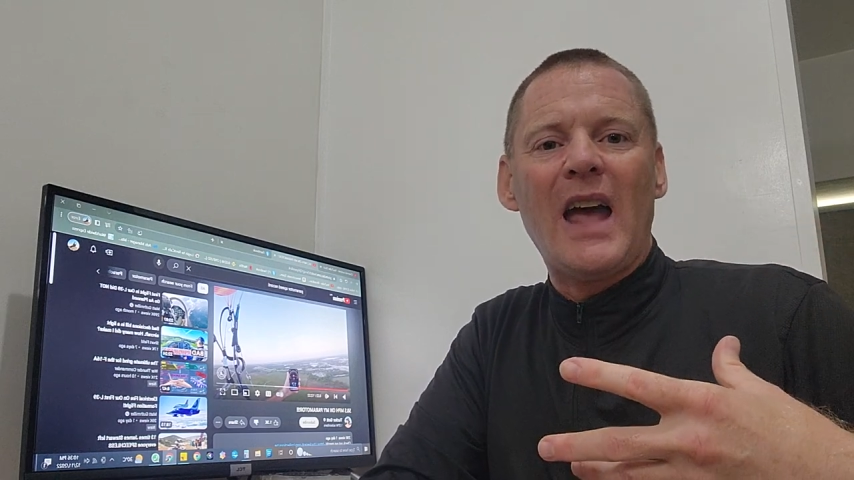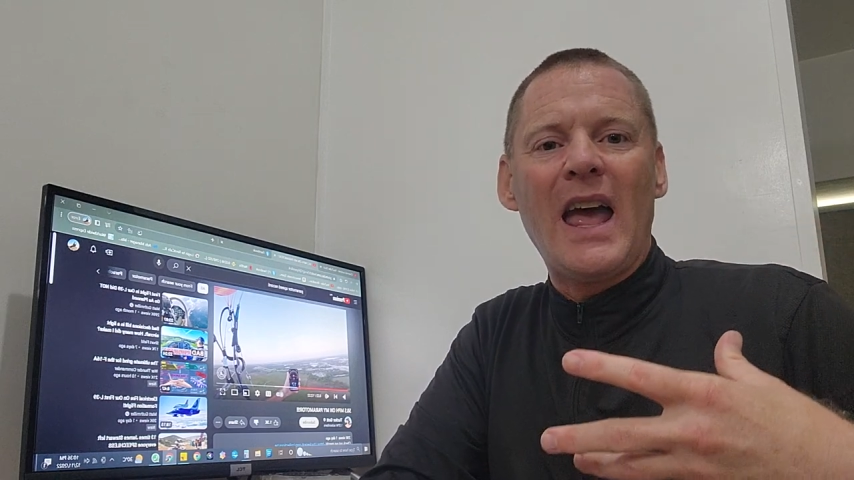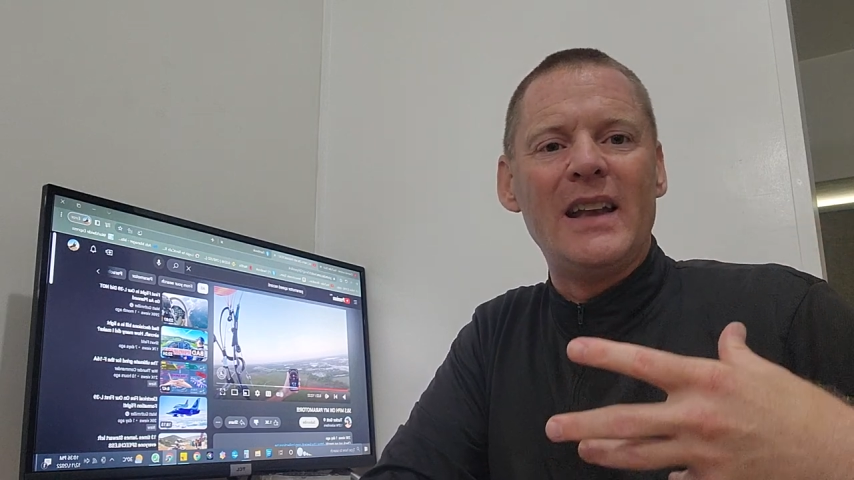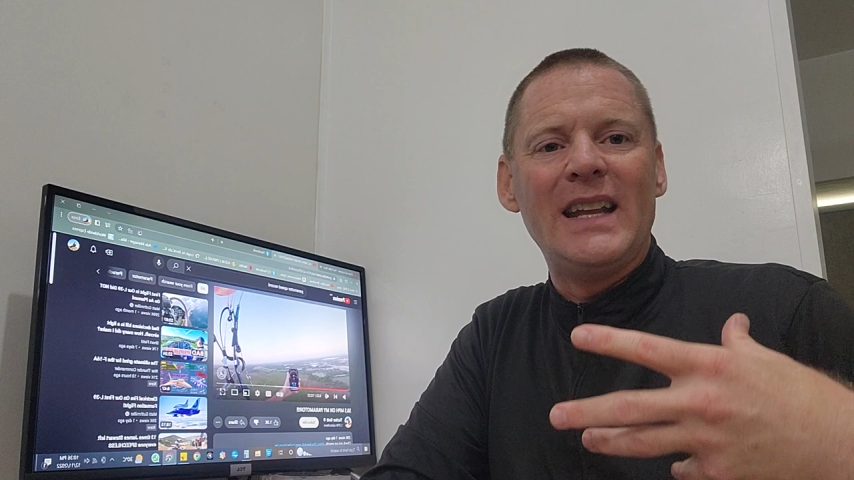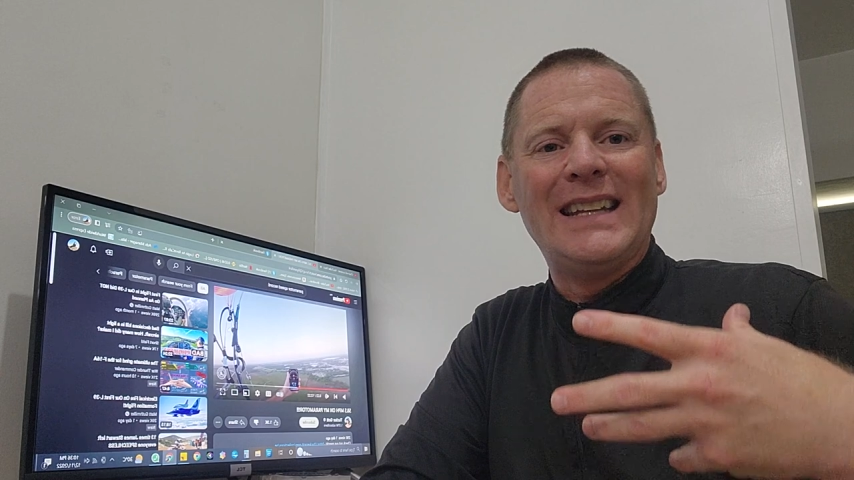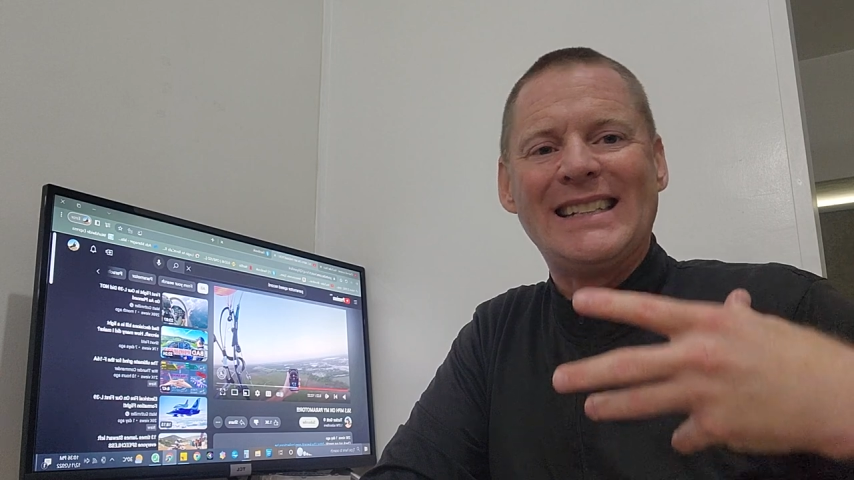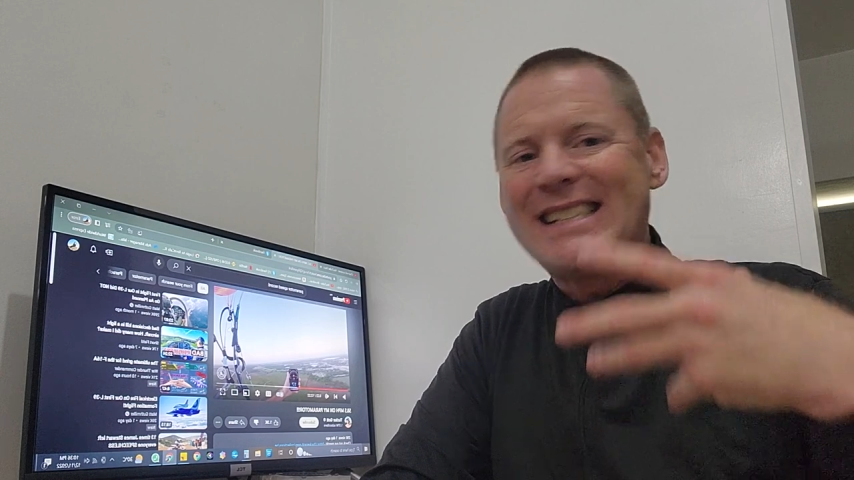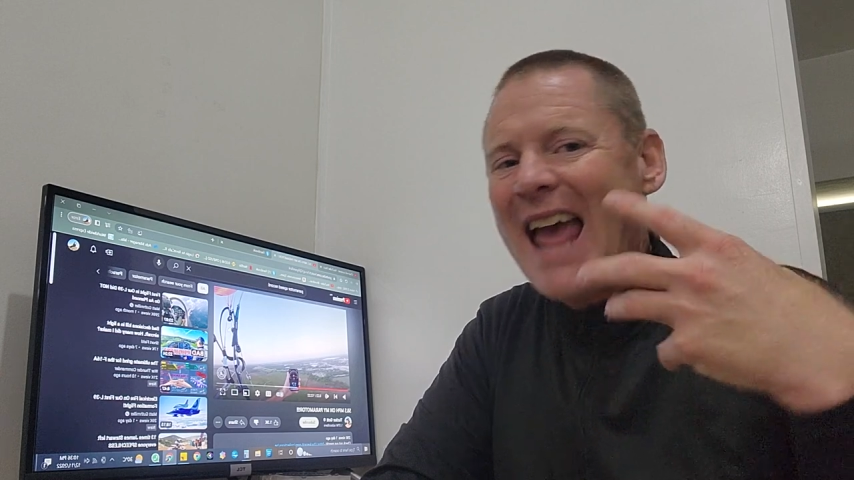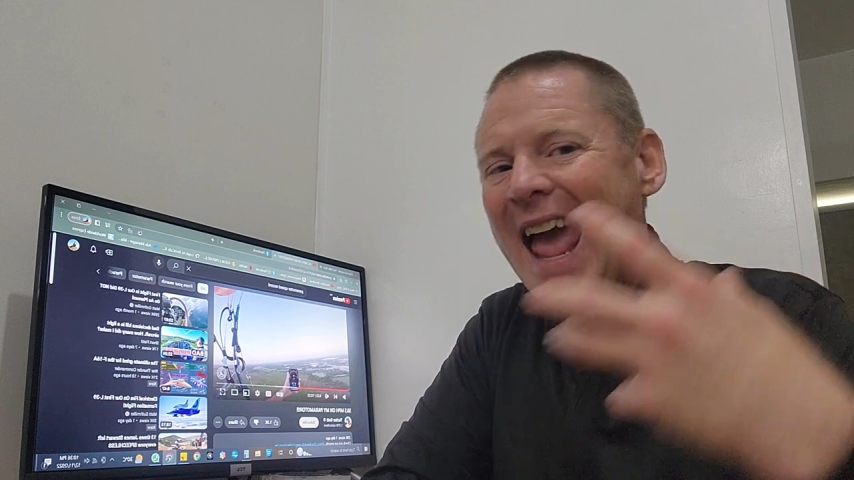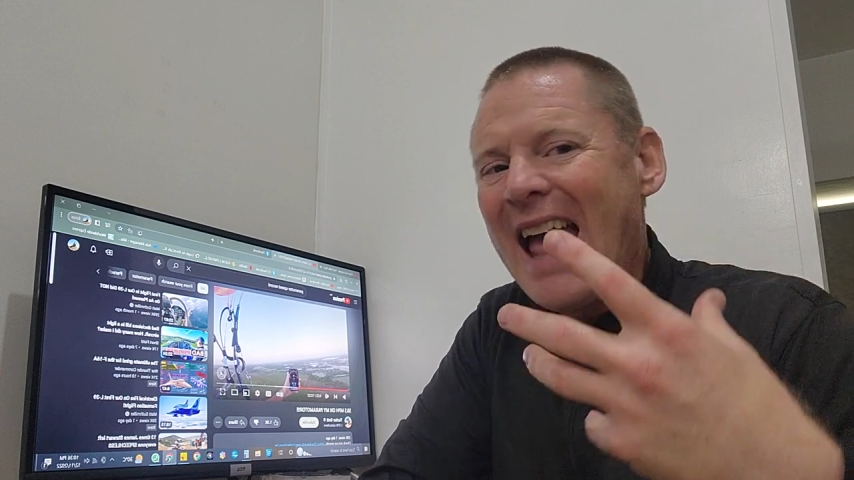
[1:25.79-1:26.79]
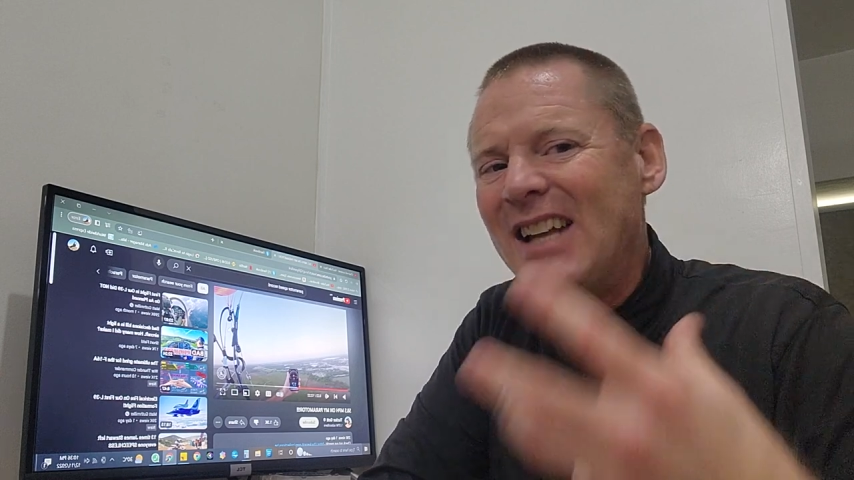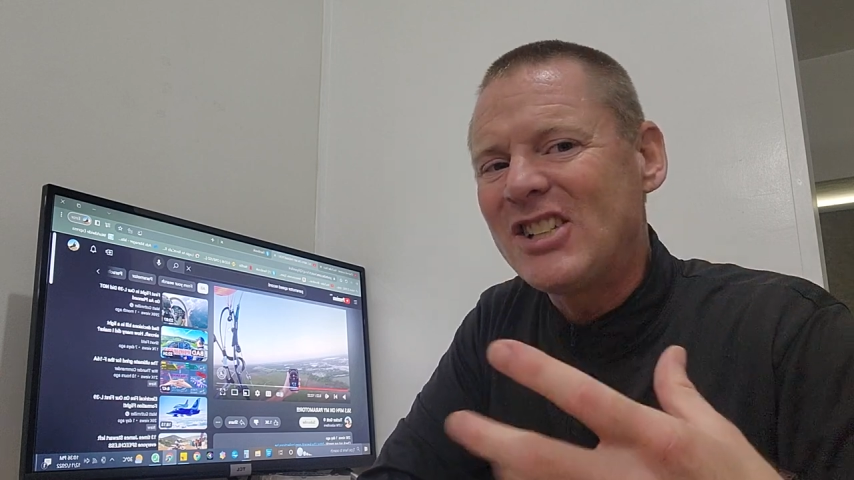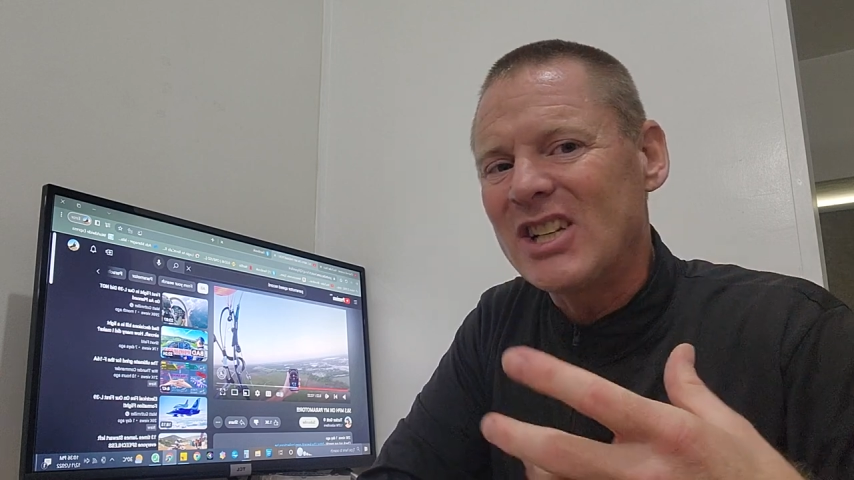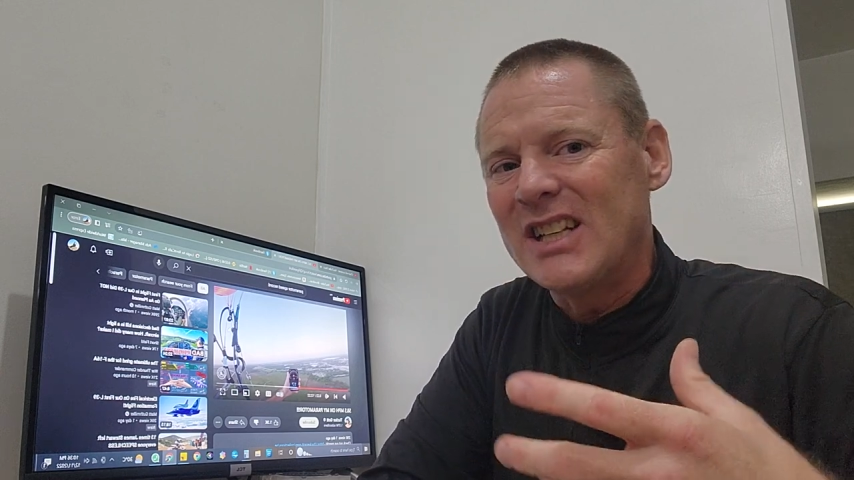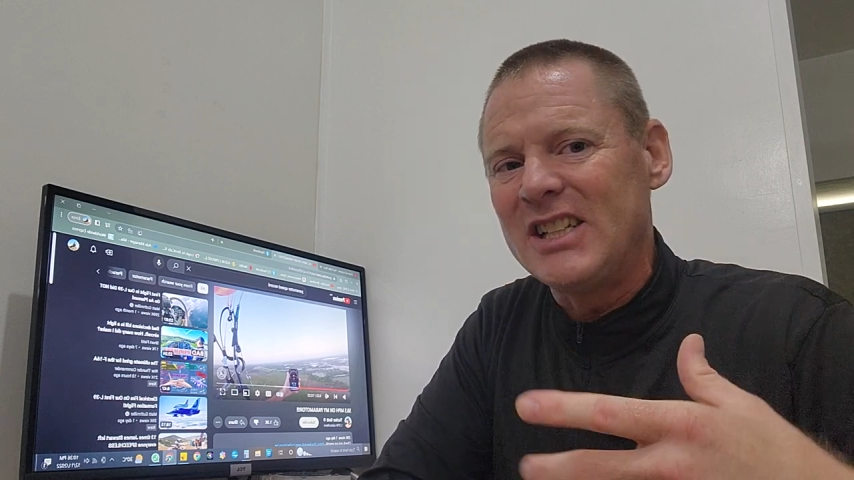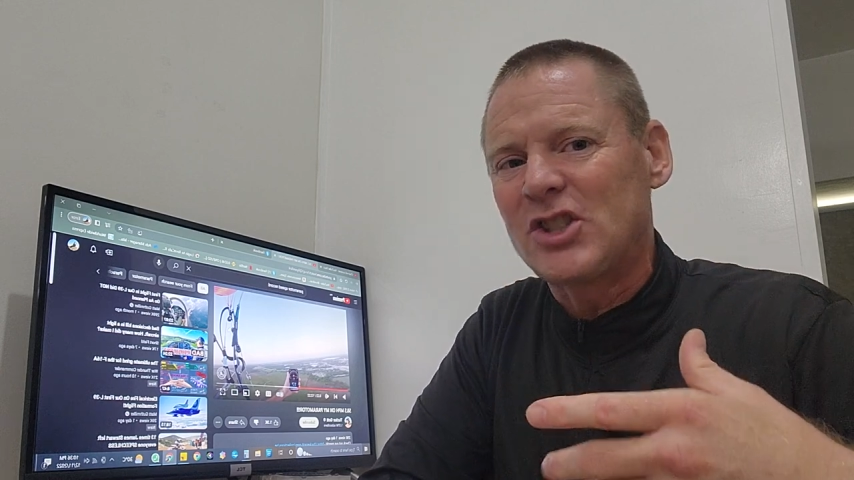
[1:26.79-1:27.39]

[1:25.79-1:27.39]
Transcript: and intentionally